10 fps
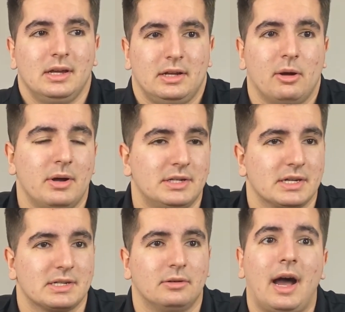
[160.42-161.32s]
you know, it
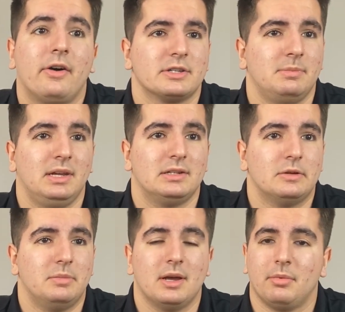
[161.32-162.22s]
just allows me to
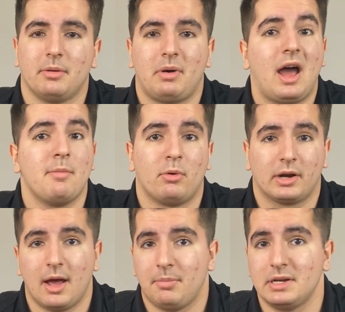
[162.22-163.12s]
be able to buy more
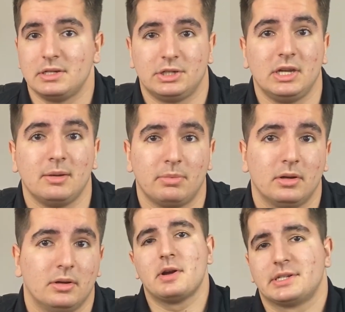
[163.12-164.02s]
companies cheap.
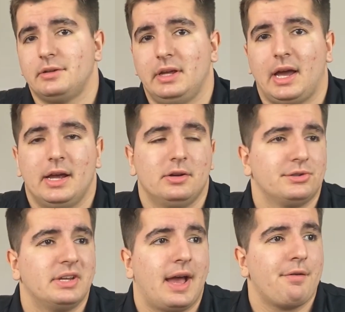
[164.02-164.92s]
Personally, I
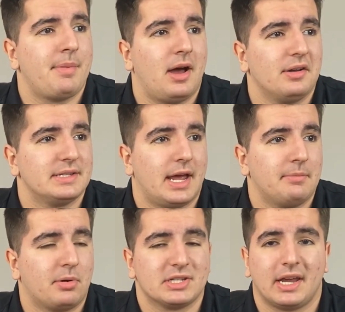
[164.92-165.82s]
usually have about
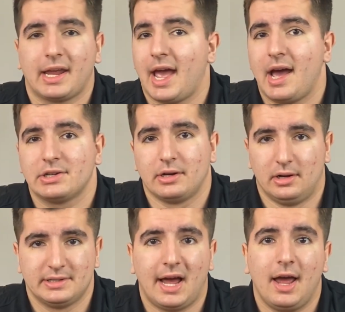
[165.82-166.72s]
10% cash at
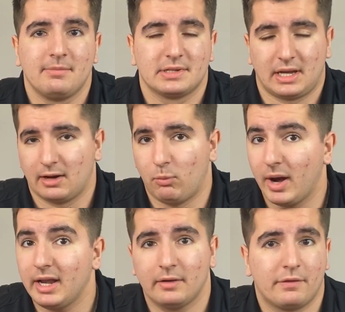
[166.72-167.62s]
all times, like
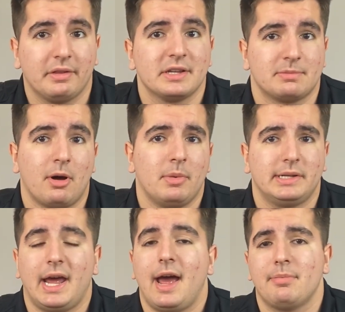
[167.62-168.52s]
waiting for this moment
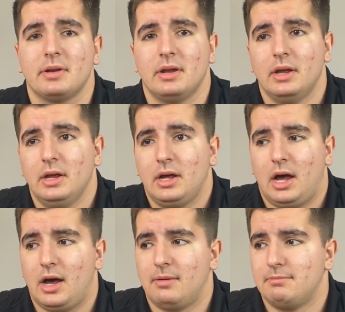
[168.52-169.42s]
to happen.
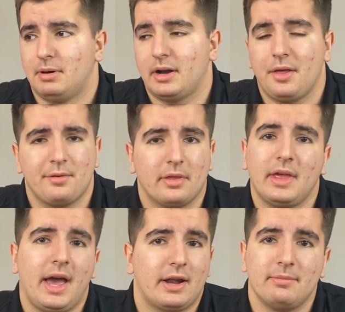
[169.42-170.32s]
But other than
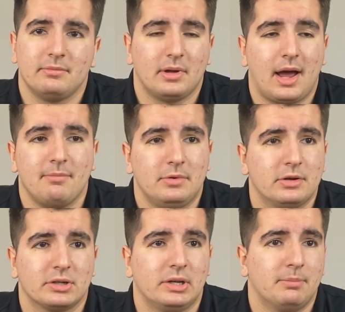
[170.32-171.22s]
that, I'm
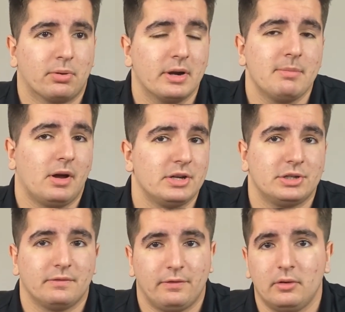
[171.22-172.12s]
usually pretty
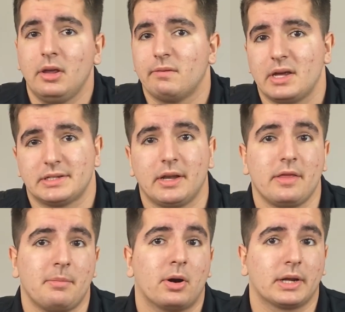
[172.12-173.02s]
much fully invested in
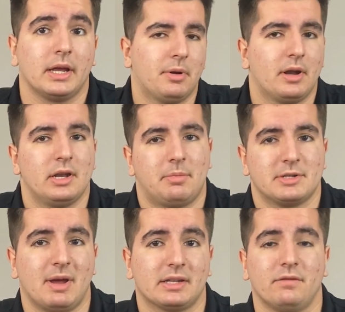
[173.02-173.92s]
the market. To put it into
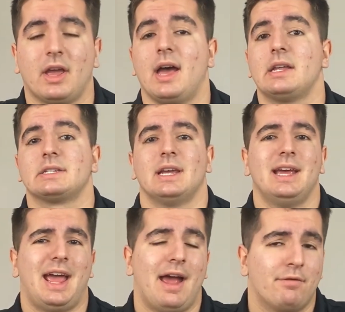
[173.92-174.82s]
perspective, guys,
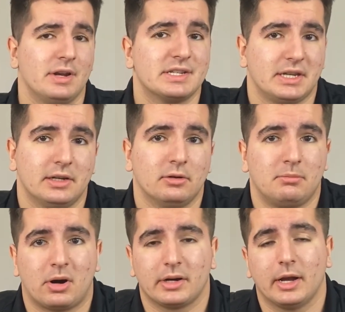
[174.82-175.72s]
every single
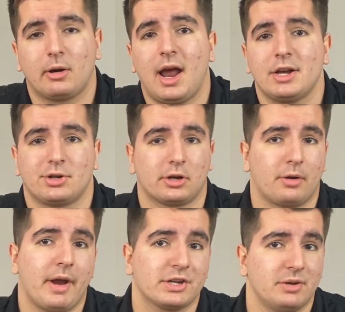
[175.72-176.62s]
market crash or
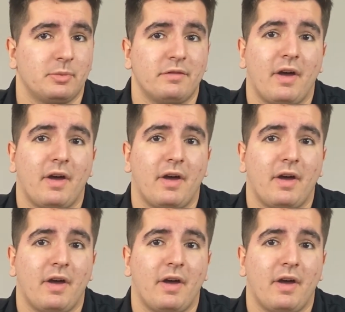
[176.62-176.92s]
correction we've